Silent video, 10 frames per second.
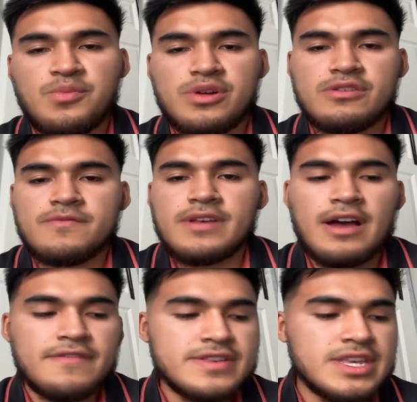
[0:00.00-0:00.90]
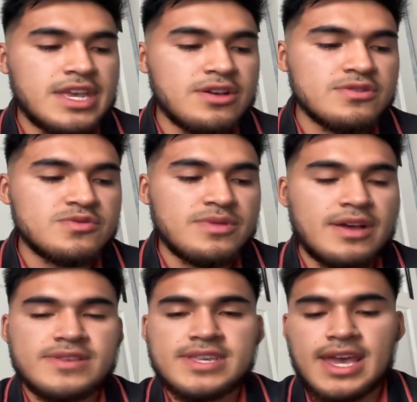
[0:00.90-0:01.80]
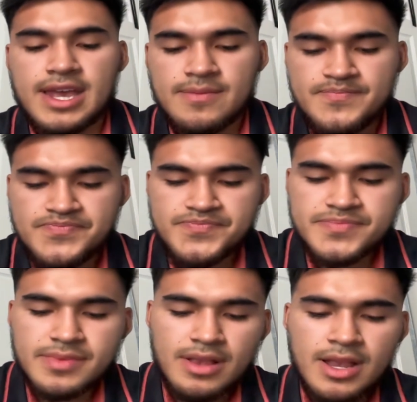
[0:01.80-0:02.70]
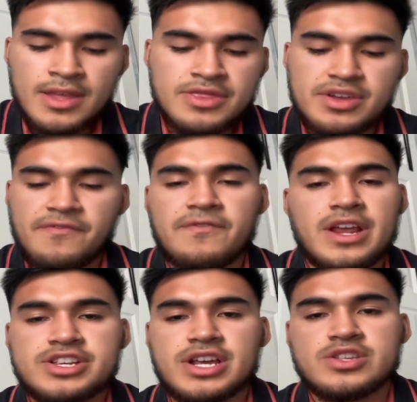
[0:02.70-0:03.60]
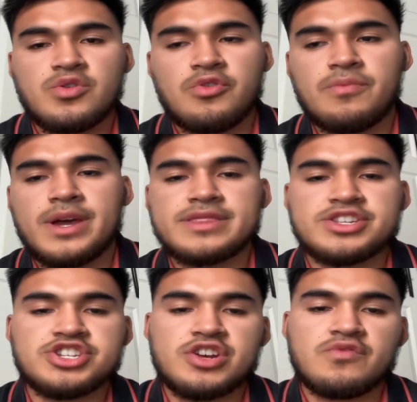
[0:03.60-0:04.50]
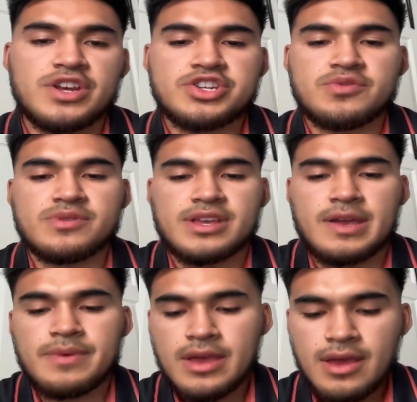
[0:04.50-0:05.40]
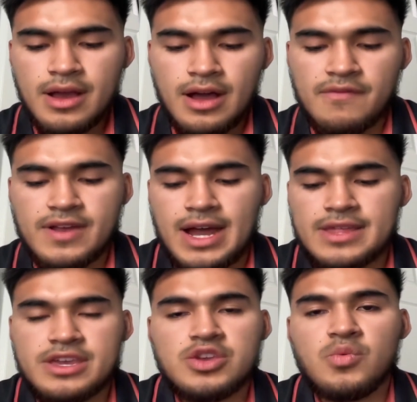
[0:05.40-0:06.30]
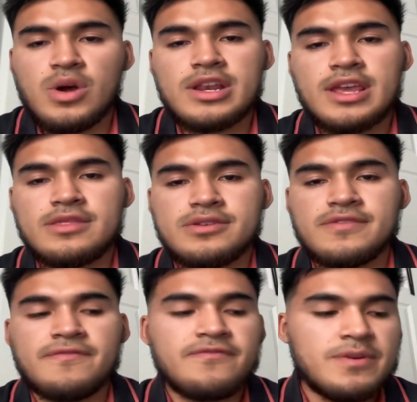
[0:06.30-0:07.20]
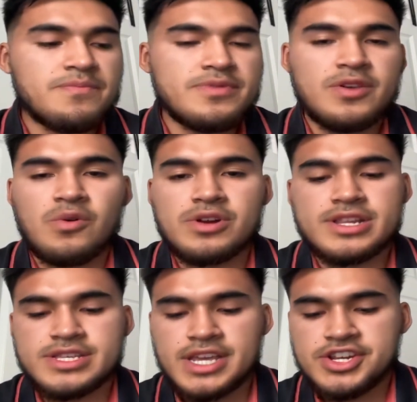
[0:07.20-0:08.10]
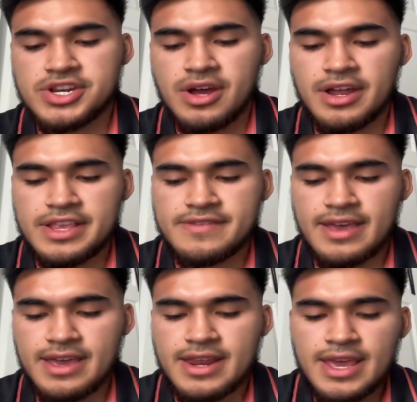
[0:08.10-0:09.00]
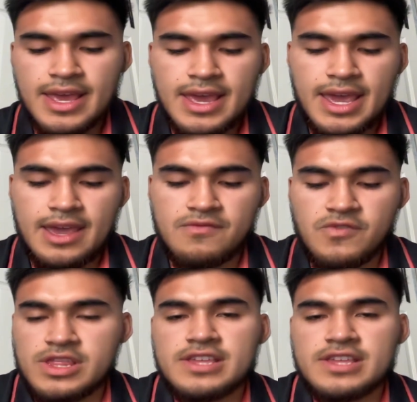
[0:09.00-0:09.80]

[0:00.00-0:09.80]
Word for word: Williams. Obviously, he goes without saying. The franchise quarterback, the generational type of guy that you want in there to flip the organization on its head and really